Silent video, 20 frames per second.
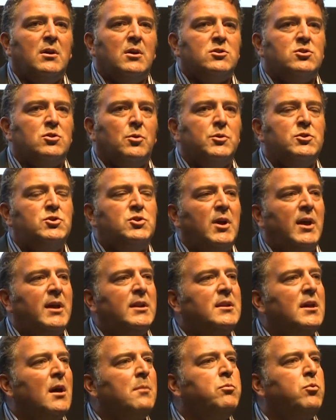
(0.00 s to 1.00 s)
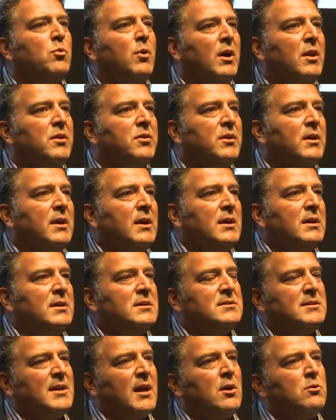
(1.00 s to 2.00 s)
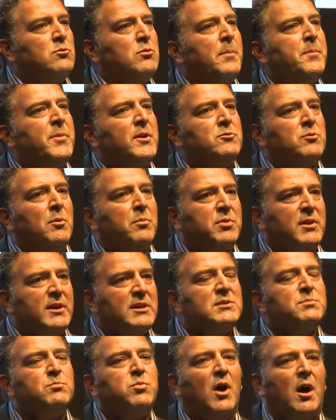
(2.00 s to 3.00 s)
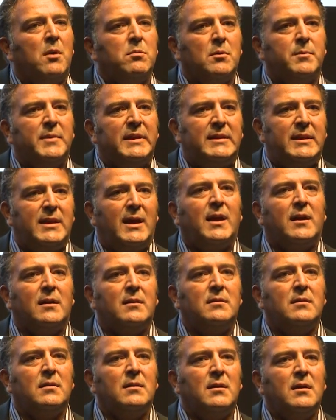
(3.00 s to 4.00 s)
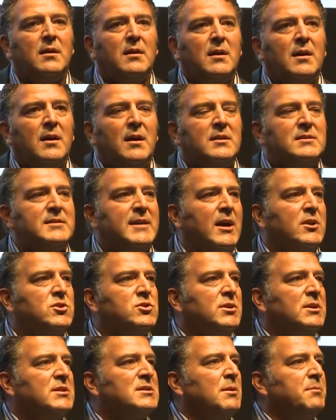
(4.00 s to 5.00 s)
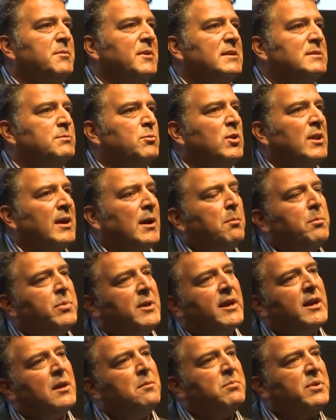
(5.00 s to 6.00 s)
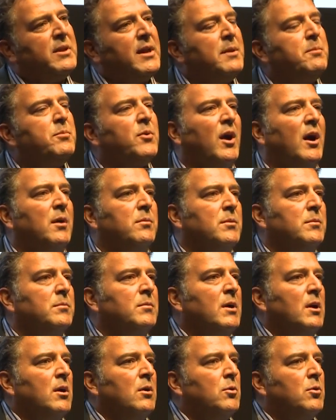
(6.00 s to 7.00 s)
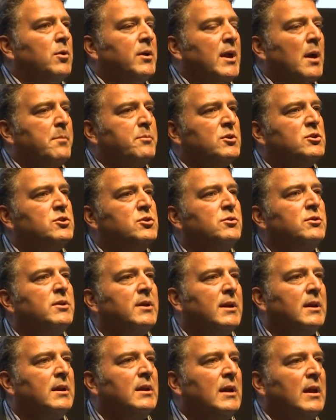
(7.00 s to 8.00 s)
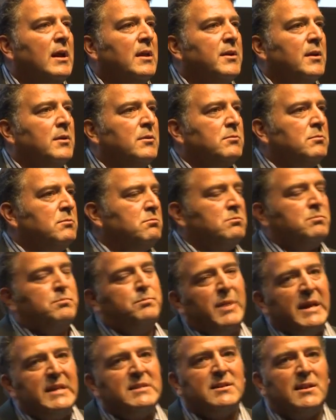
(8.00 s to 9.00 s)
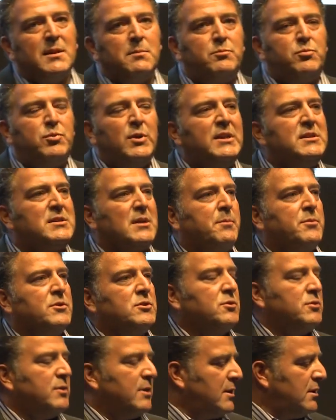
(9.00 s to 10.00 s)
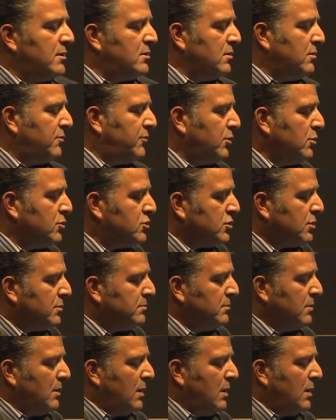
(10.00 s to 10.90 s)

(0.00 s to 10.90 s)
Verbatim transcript: So what you end up with is not a rip and replace problem at the end. It's actually something that's more like a plug and play problem or an opportunity that basically breeds opportunity into the future.